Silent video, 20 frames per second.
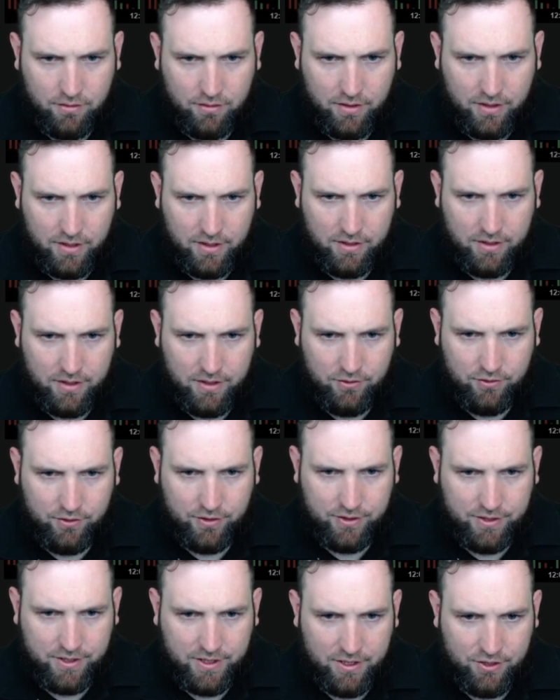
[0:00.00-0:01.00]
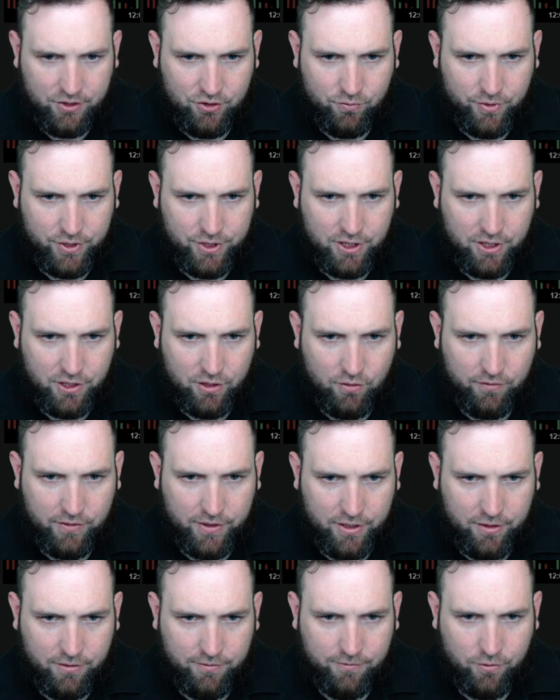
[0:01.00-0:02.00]
And then you can see it switched it over
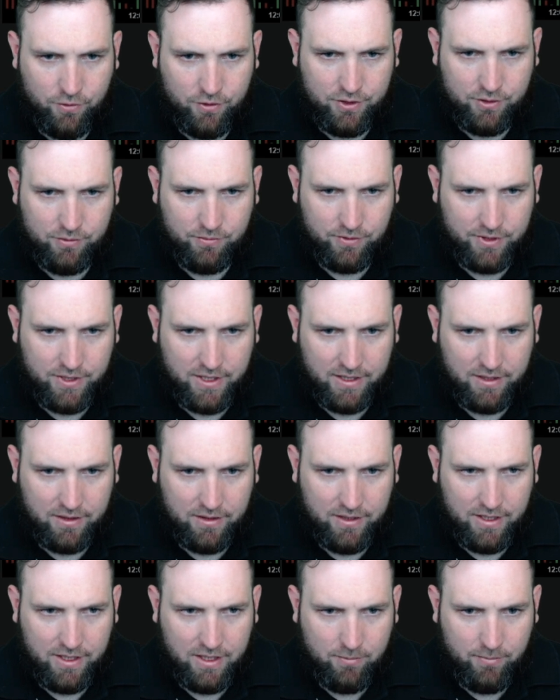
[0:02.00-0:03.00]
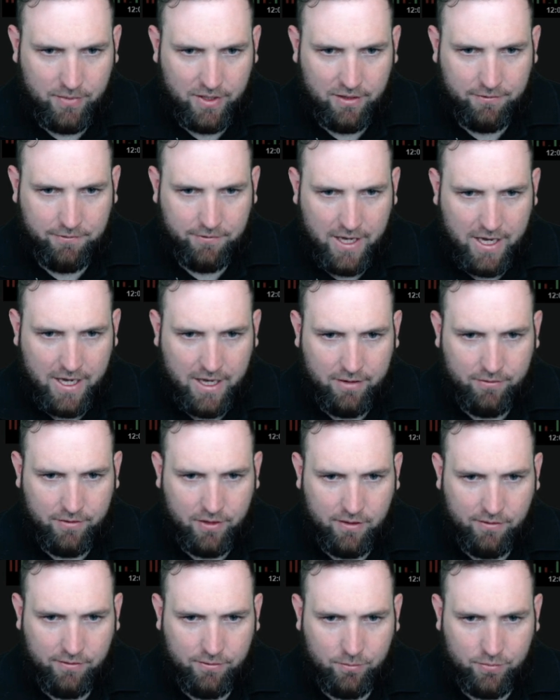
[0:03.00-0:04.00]
here for us. So we're going to take the EMA 5
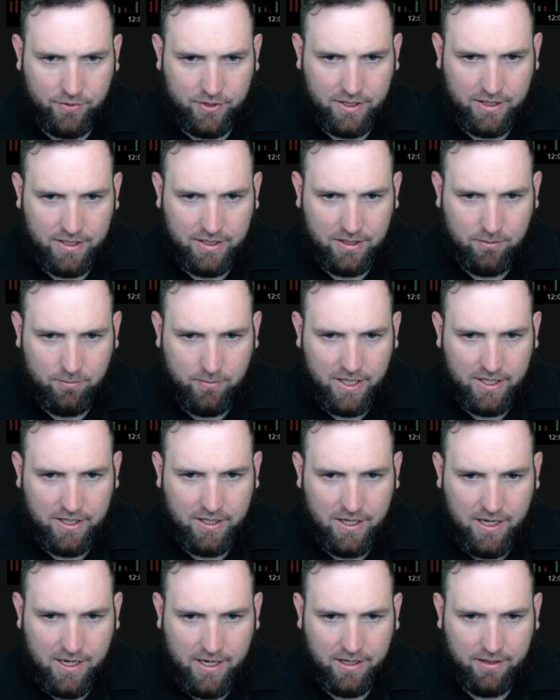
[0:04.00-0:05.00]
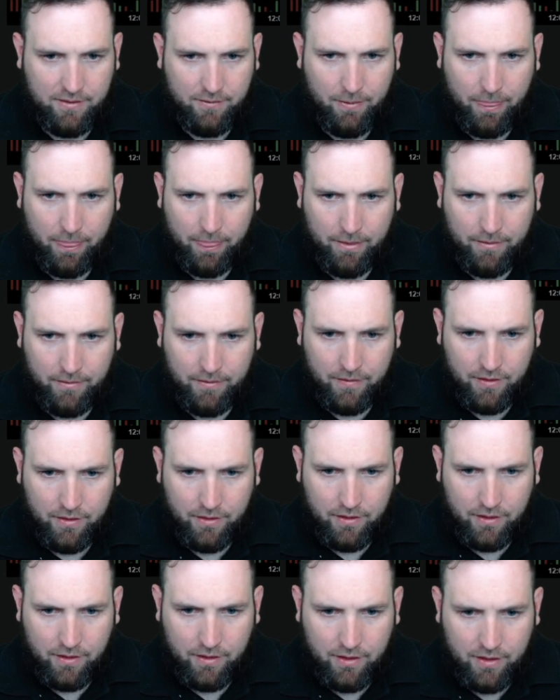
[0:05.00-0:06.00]
off and put the EMA 9.
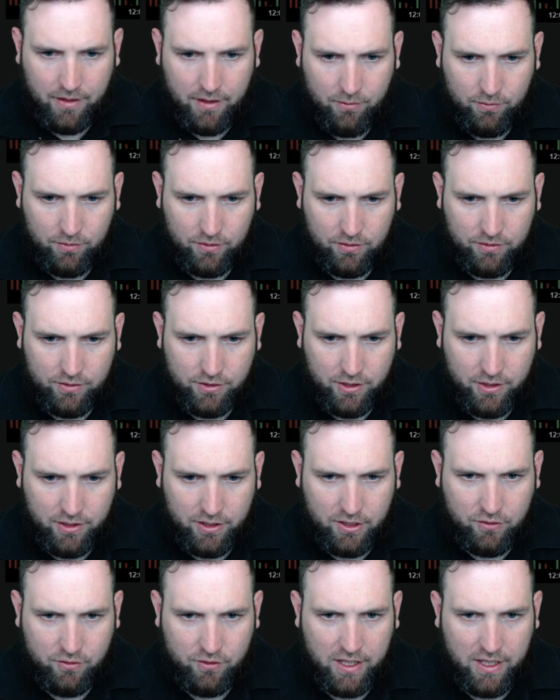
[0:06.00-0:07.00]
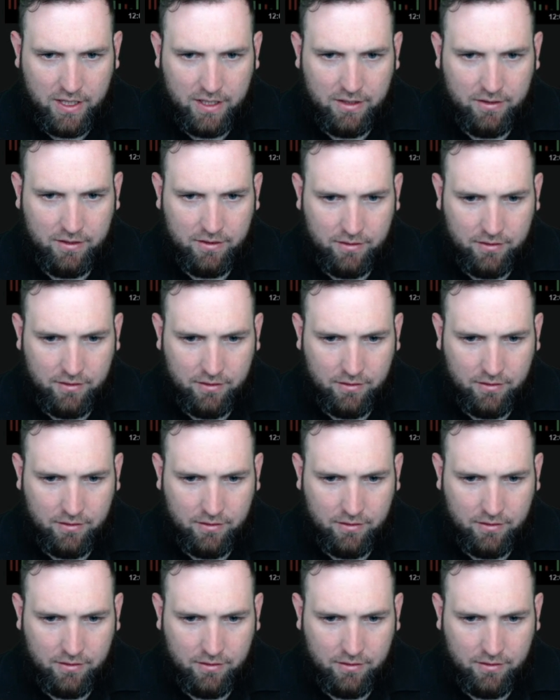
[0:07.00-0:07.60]
And we're going to turn it green.